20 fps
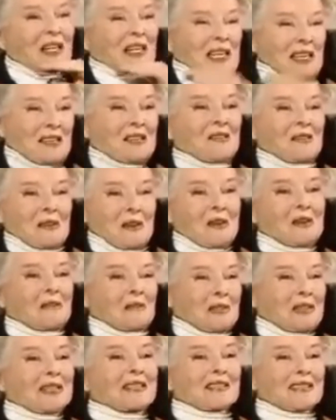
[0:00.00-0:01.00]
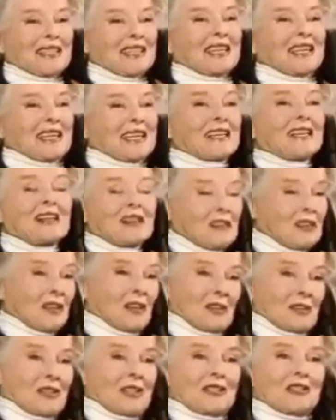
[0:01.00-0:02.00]
What do you want me to say?
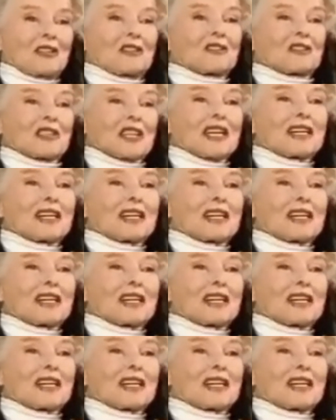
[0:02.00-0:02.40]
Or is it